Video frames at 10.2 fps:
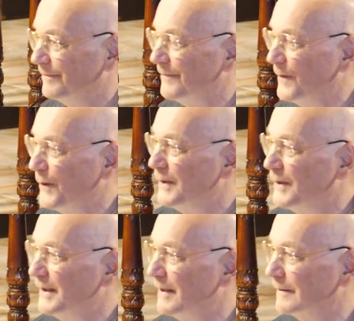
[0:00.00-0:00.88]

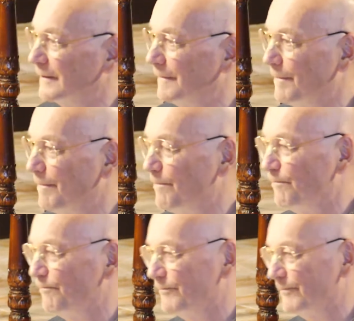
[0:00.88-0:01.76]
Thursday.
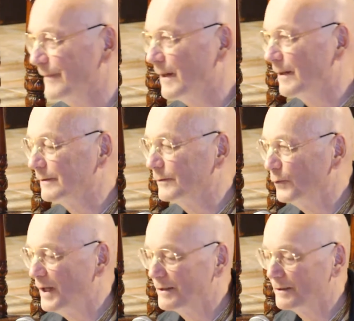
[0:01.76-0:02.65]
Yeah, 2
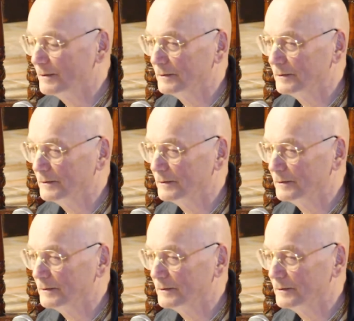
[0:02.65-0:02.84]
days ago.